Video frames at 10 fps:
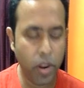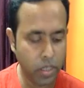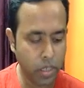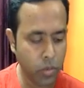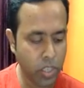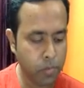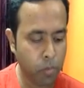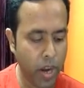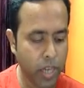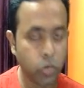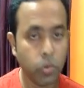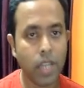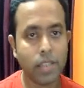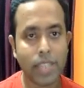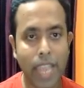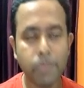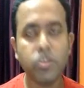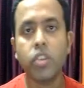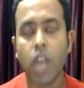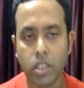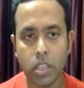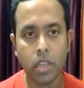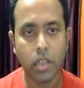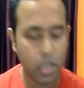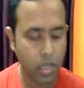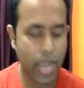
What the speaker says: pointer which point to the same structure,